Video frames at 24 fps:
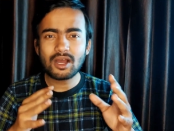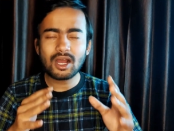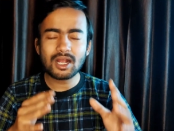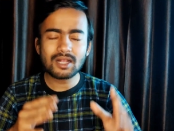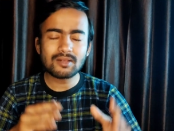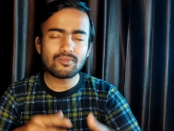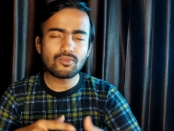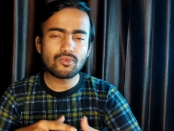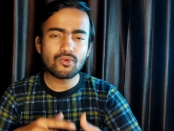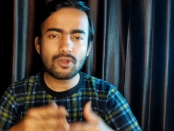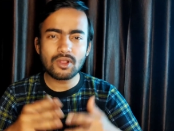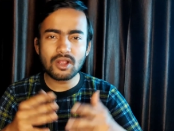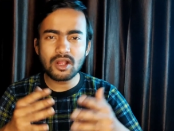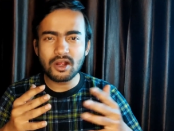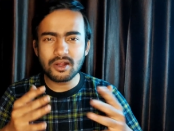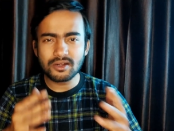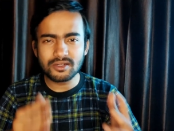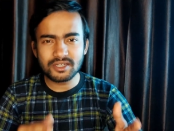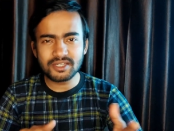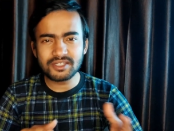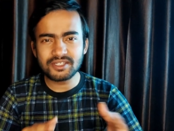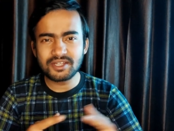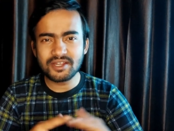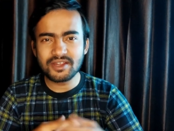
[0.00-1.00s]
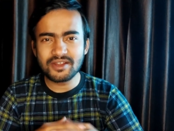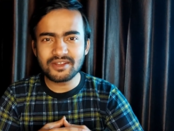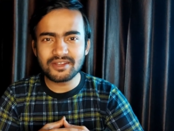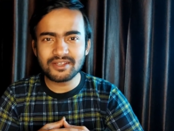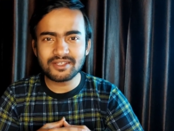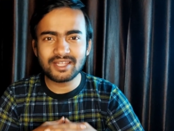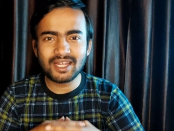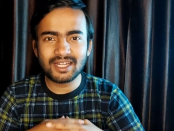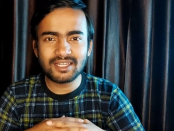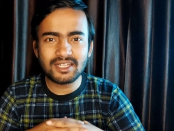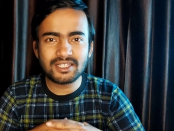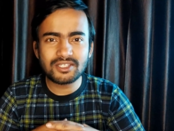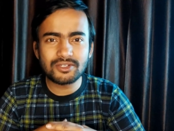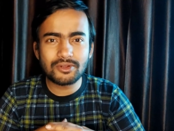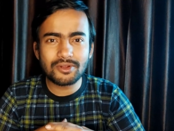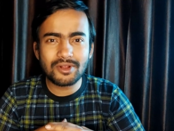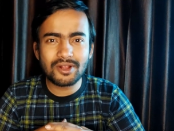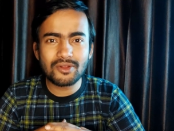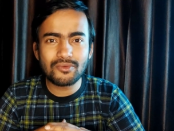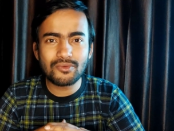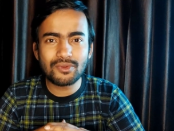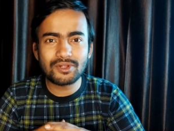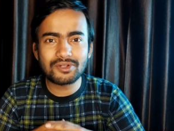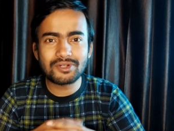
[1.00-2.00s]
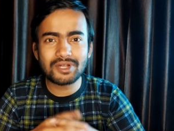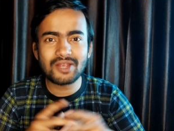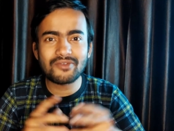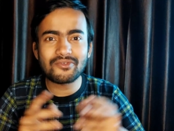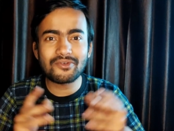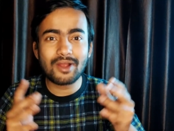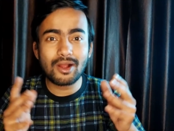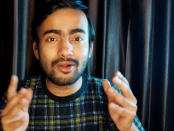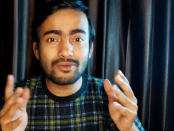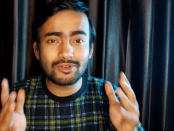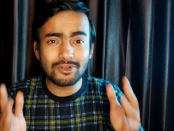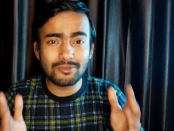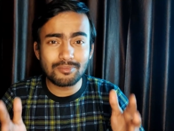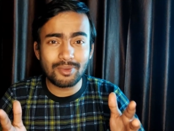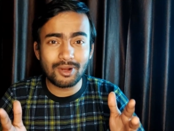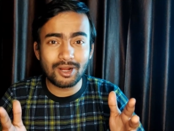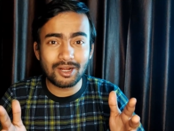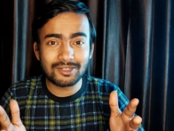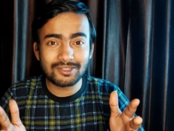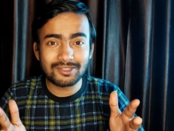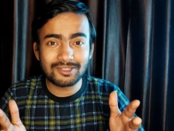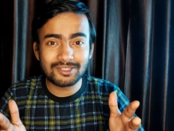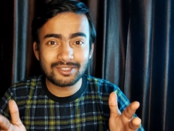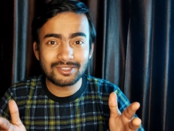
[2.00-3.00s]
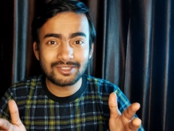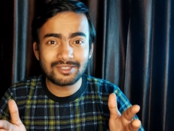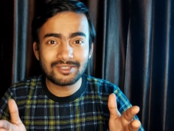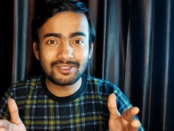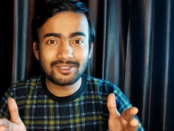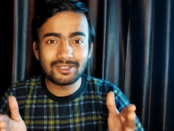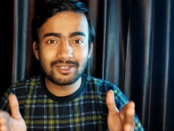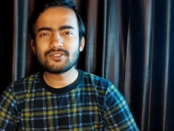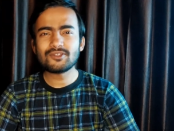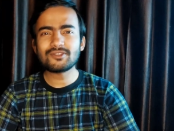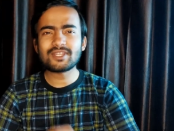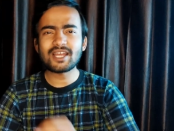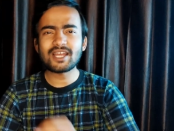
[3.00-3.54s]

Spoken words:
are more understeery than its rear-wheel drive counterparts. So